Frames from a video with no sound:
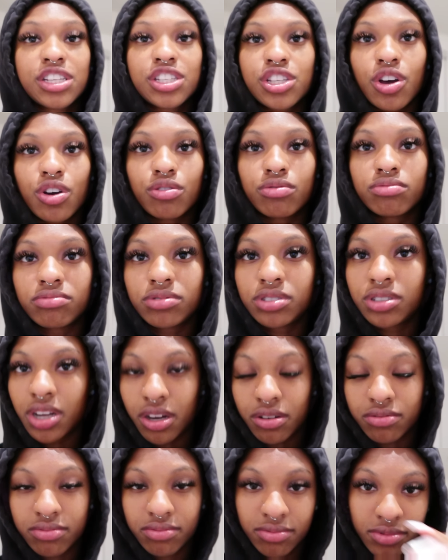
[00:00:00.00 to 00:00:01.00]
So, you
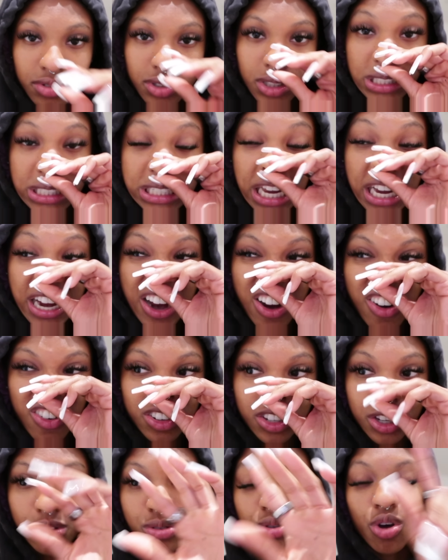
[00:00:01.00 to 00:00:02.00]
know, check
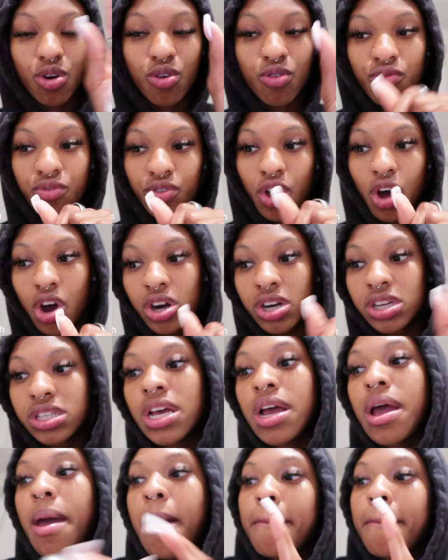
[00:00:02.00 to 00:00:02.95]
out those old vlogs.